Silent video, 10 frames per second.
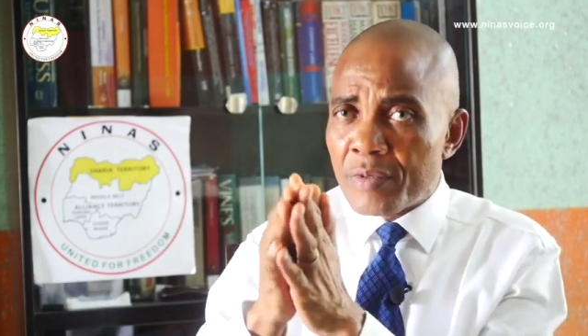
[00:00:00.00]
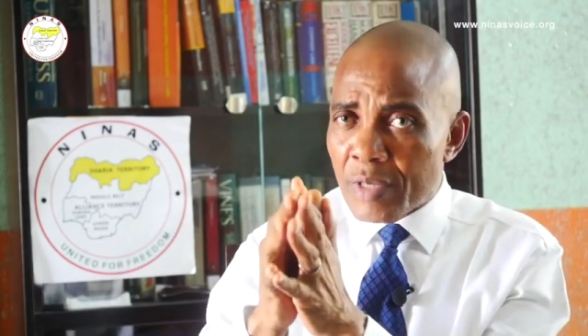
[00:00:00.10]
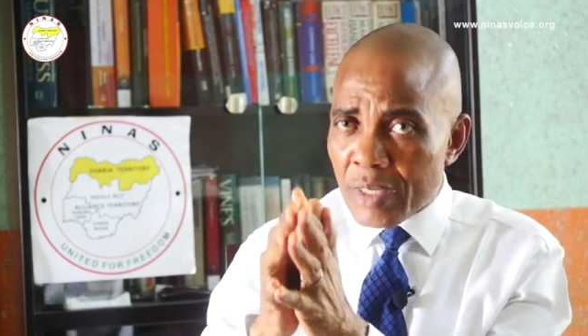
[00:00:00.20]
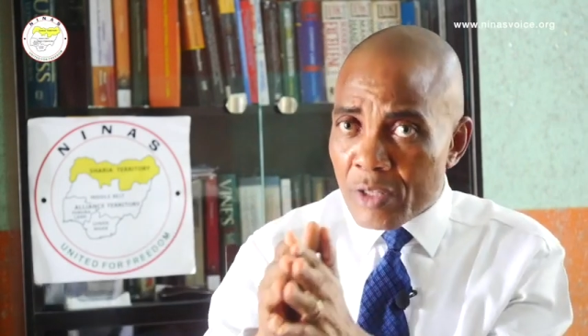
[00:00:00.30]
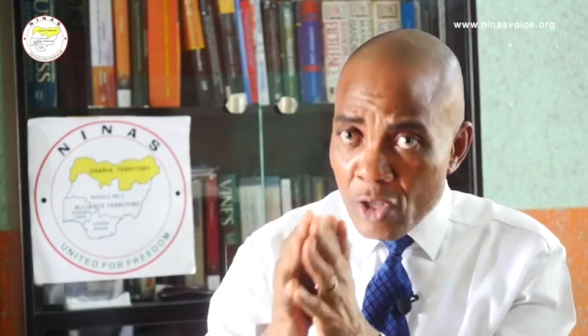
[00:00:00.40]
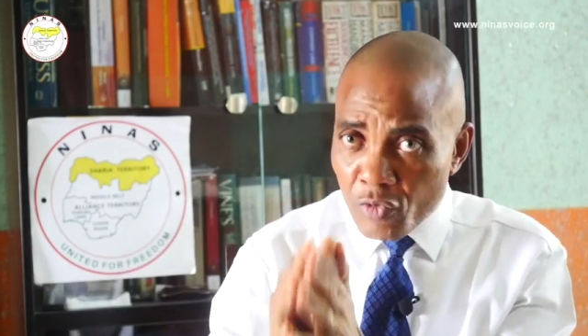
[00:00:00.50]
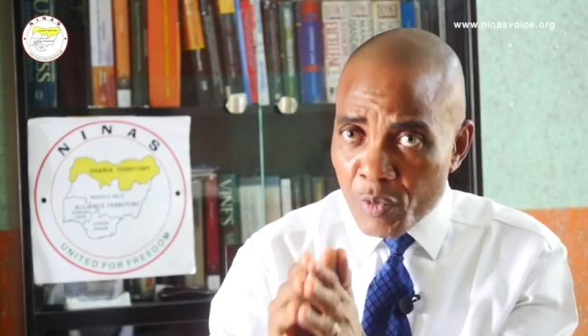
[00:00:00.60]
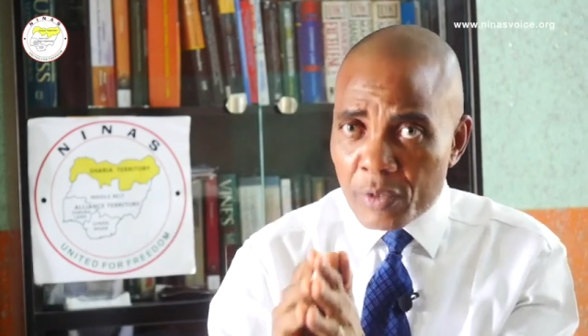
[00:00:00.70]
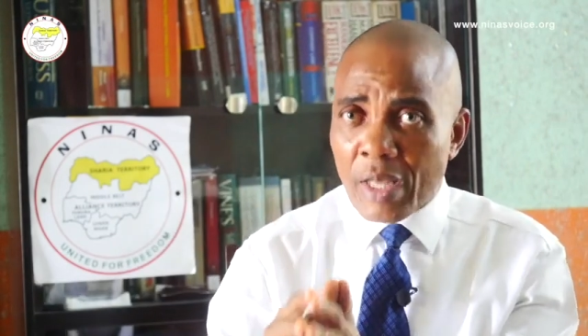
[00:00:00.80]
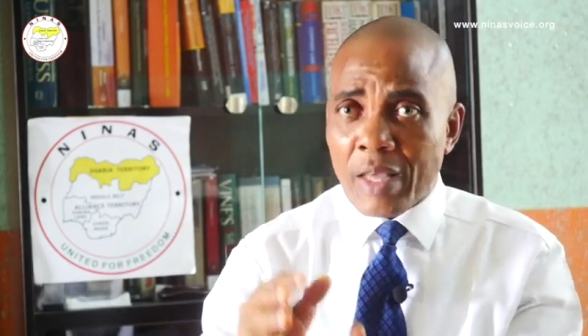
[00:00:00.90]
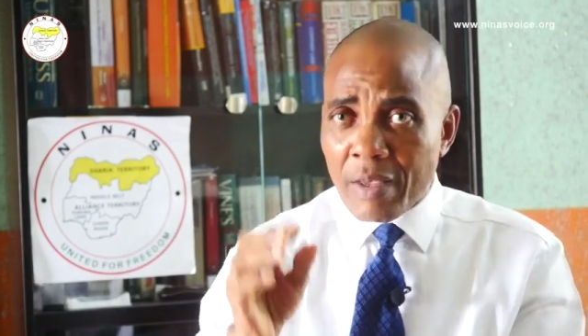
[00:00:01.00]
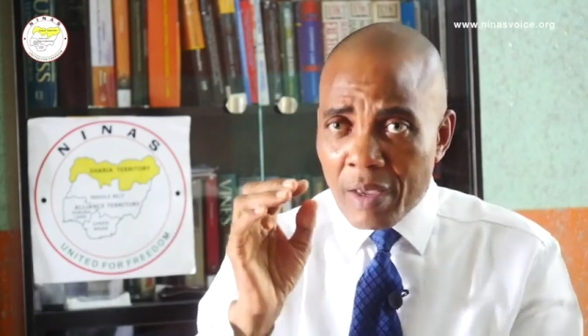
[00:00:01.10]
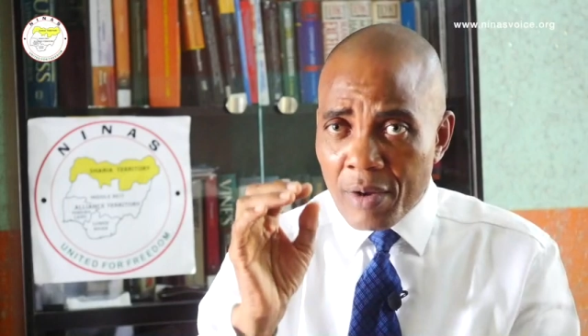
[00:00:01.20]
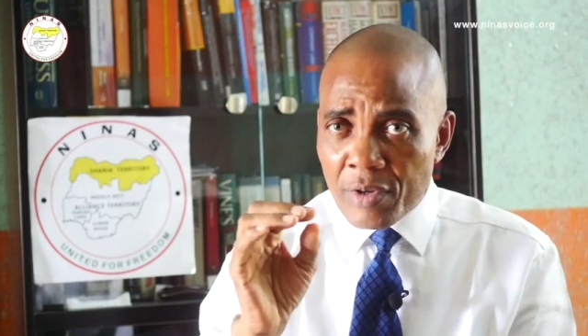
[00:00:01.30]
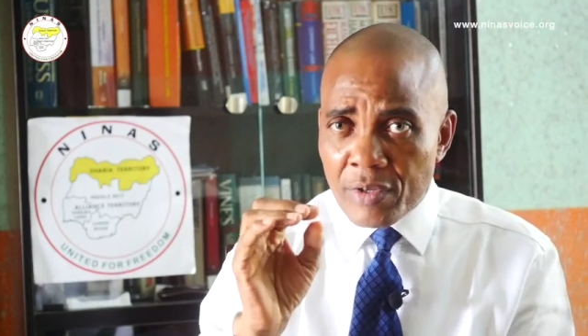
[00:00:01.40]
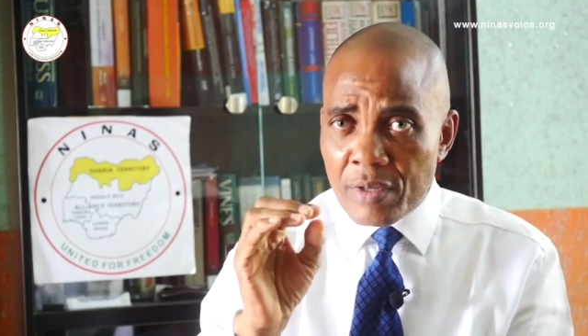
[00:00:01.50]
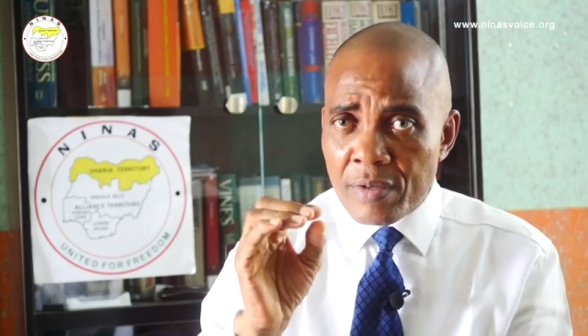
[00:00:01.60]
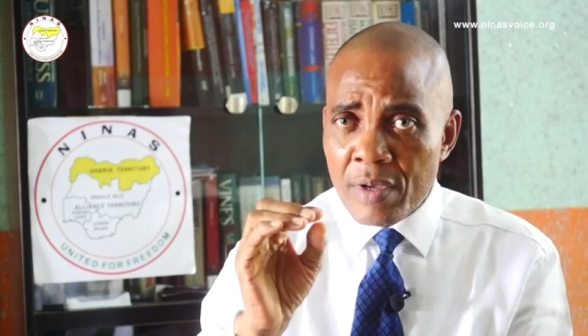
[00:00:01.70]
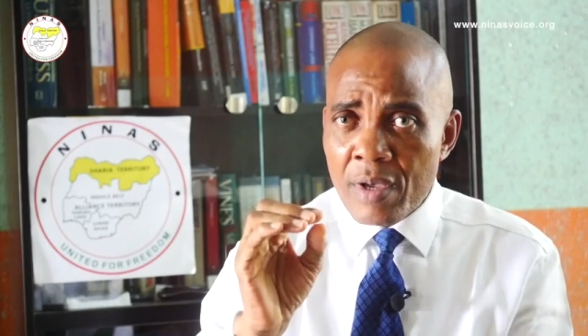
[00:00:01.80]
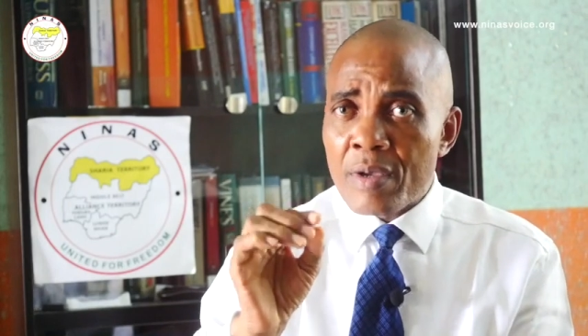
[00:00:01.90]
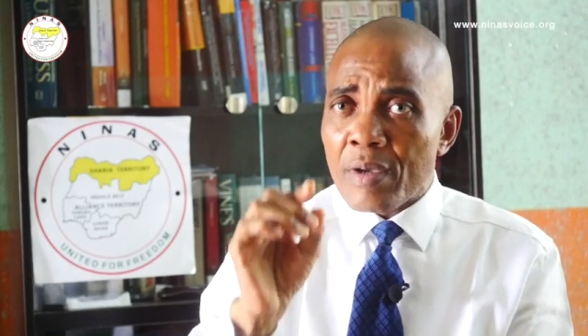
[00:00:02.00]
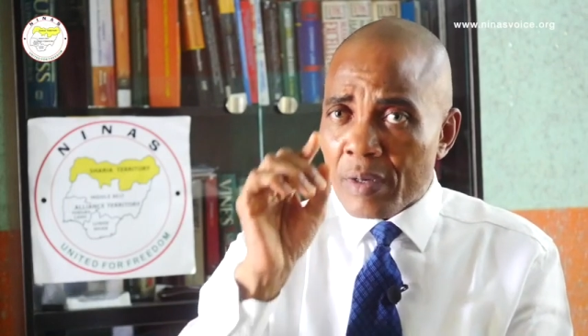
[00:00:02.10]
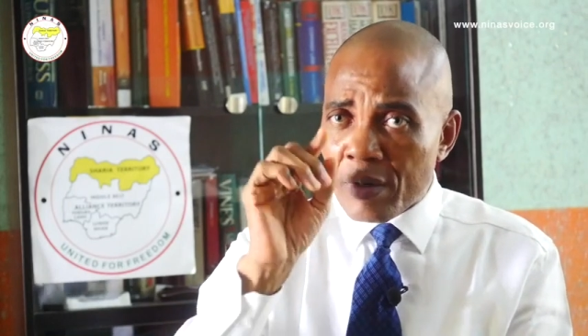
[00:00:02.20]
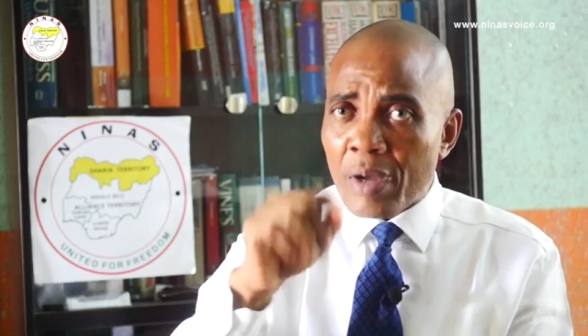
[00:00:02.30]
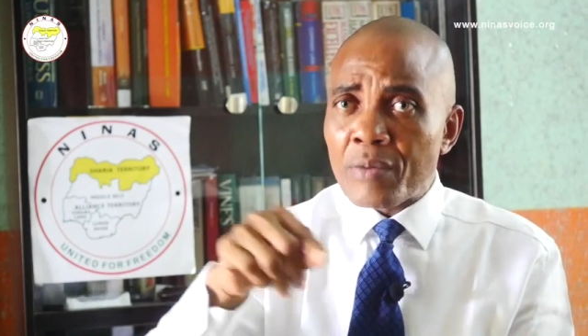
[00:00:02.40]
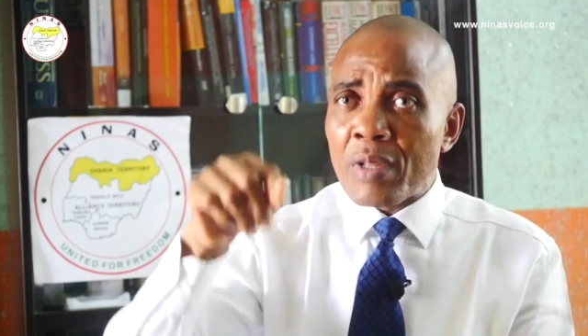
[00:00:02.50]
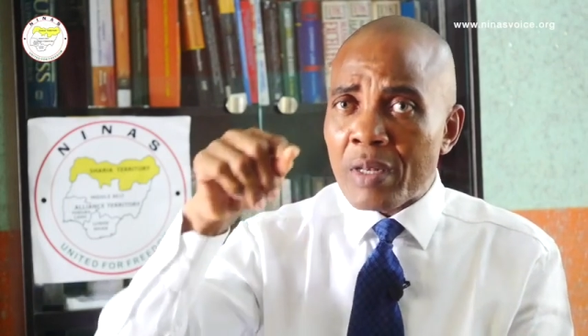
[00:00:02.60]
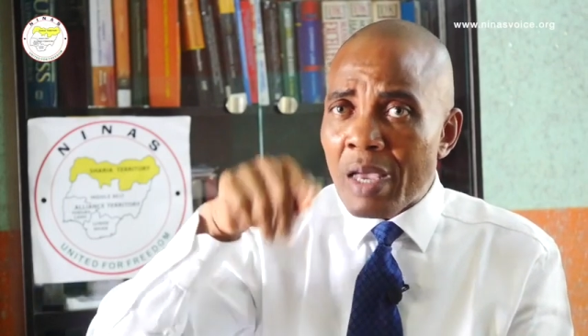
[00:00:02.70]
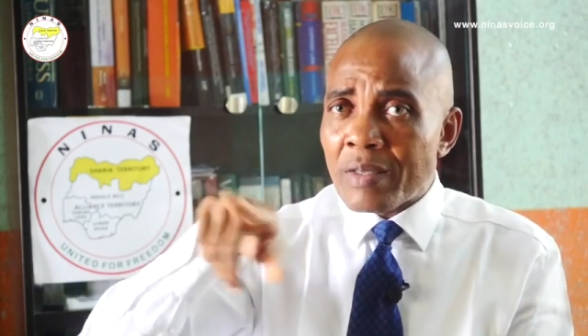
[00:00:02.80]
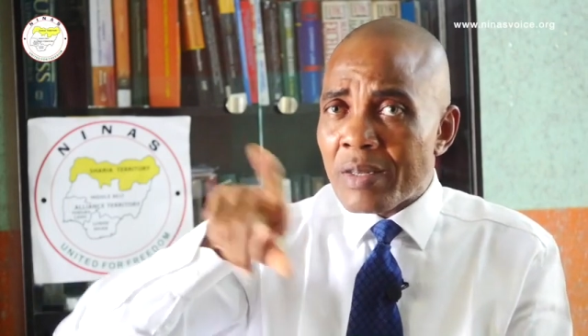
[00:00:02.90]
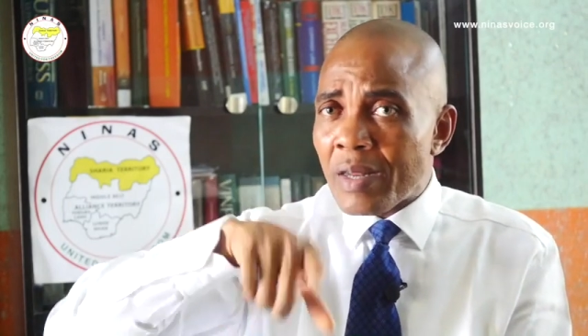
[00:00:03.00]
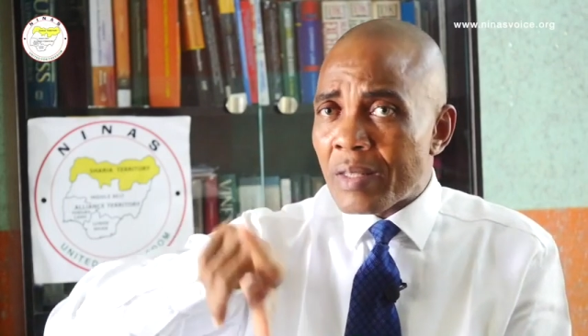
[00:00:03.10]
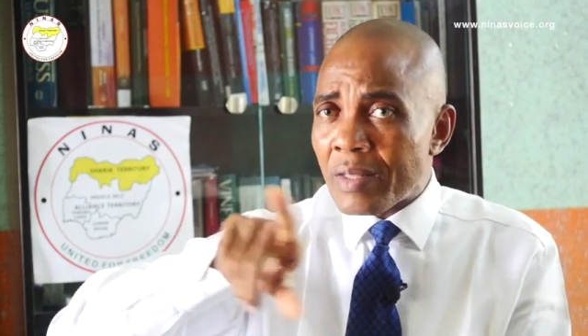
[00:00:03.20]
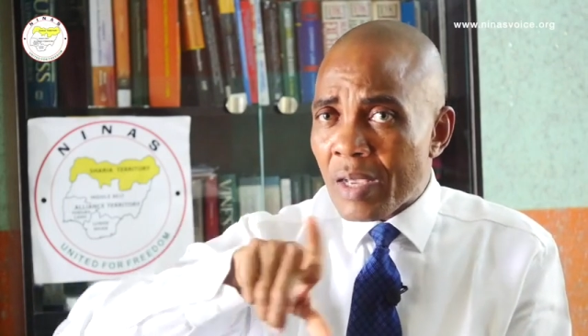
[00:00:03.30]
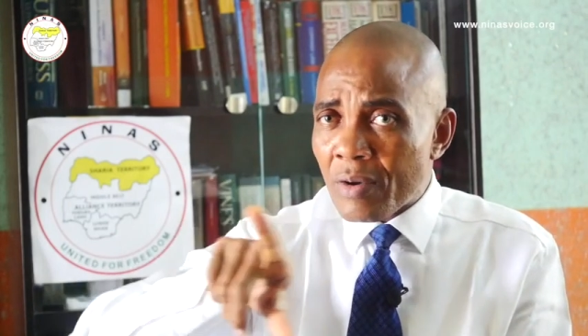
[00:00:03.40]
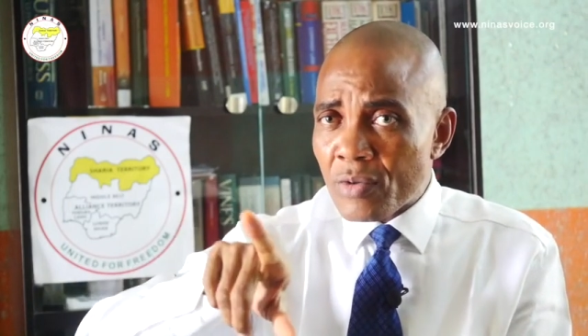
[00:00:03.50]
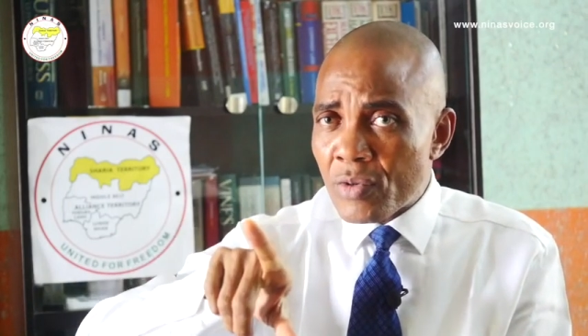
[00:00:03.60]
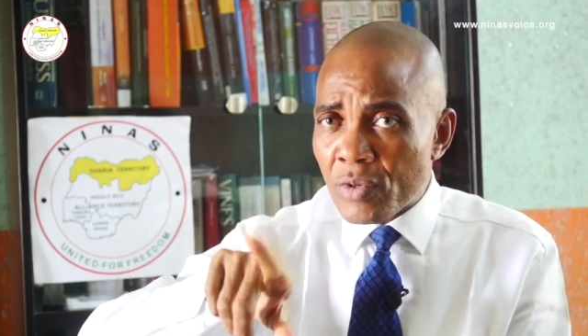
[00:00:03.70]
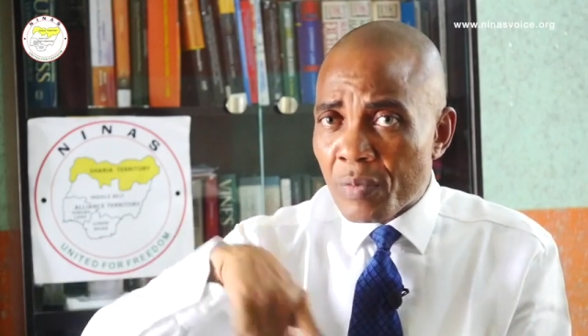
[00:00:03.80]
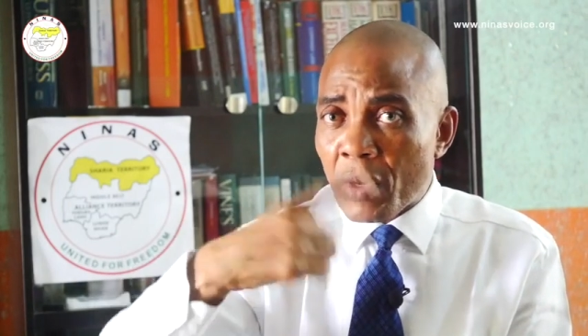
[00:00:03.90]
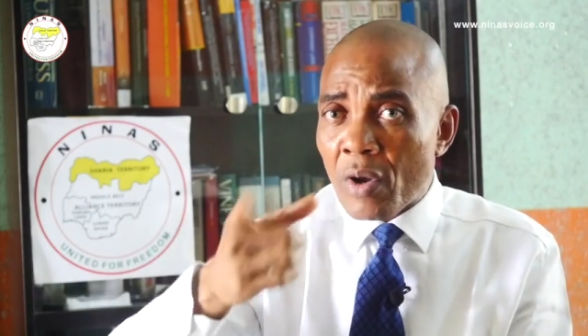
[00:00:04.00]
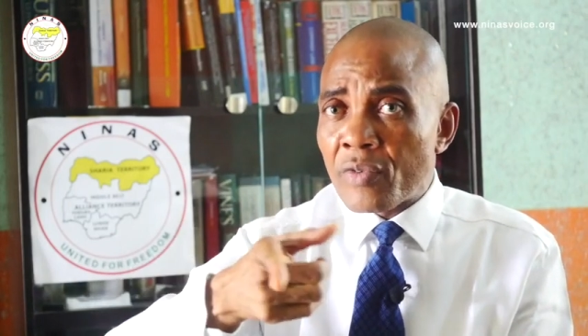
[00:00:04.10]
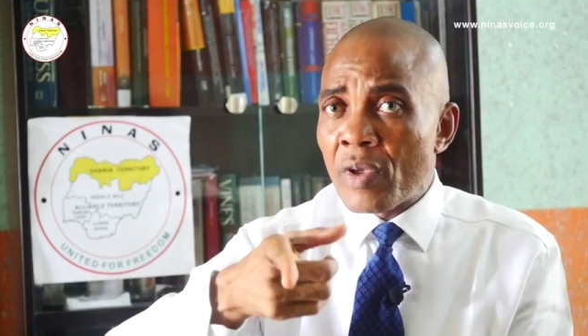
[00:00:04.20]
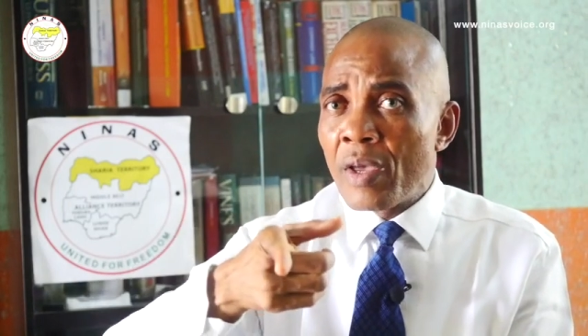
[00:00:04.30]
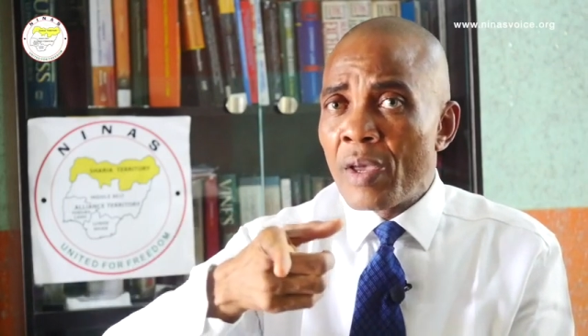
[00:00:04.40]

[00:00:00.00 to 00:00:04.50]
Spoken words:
the dispute that has arisen around the 1999 constitution, because